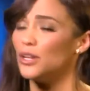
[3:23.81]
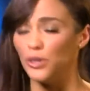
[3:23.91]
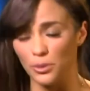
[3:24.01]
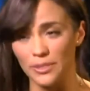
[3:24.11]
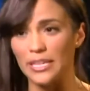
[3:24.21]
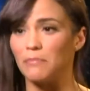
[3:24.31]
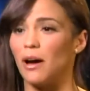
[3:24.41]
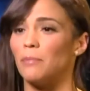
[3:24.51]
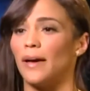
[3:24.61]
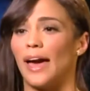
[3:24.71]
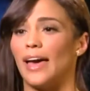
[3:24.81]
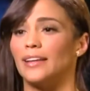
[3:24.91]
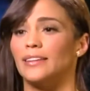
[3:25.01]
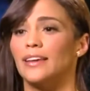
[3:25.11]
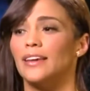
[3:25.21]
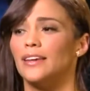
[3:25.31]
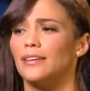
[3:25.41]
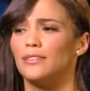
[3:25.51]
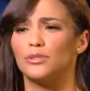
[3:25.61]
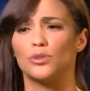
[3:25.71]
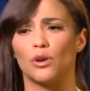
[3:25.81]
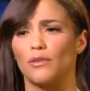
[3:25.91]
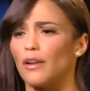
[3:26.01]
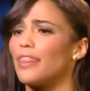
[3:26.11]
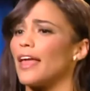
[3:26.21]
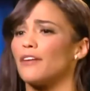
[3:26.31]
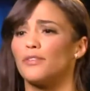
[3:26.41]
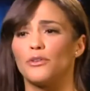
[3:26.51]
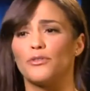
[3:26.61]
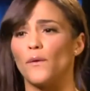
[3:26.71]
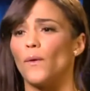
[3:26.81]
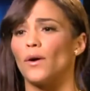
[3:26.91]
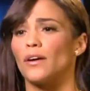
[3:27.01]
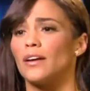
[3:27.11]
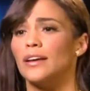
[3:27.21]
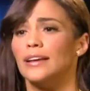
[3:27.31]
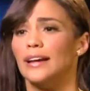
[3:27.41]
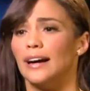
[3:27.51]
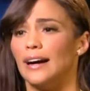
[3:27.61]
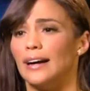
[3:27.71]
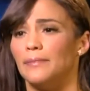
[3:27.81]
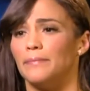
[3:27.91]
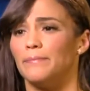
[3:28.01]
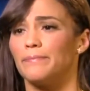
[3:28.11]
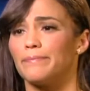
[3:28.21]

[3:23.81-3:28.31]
you team up and you sort of are thankful for um,